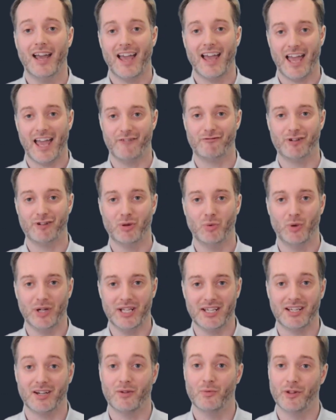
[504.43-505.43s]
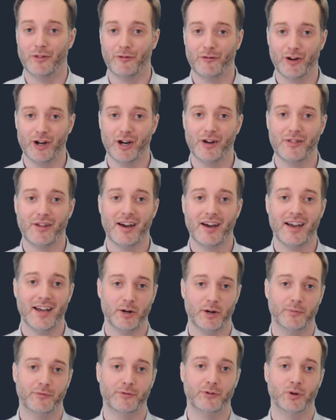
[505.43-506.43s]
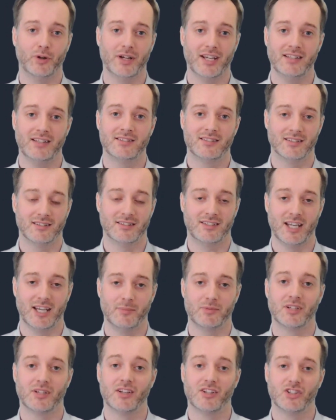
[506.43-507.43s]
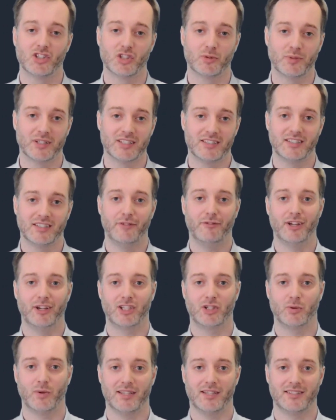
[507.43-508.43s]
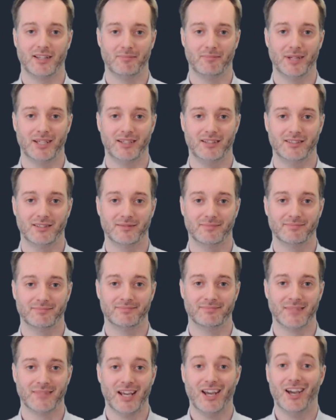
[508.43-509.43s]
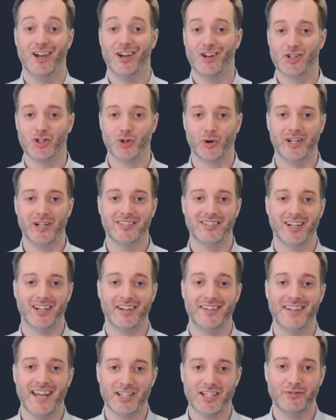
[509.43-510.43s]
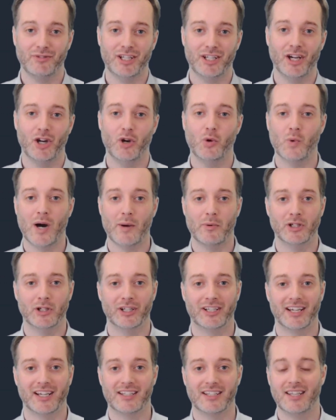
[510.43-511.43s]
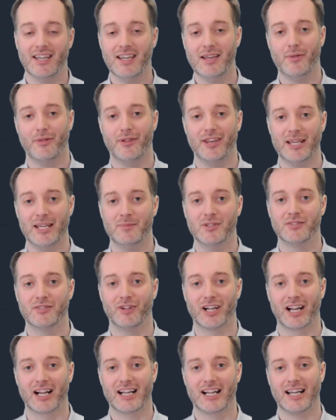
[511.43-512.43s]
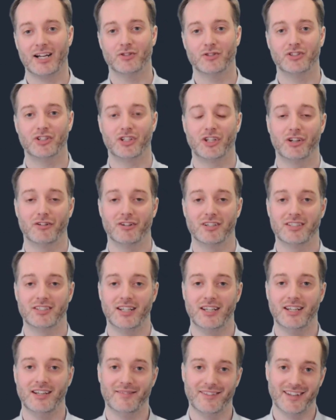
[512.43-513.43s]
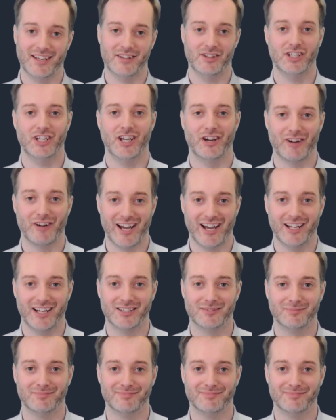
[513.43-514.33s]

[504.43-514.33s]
every week with further helpful hints and tips specific to SMBs. Join us in our next video where we'll look at key themes for cloud security in the year ahead.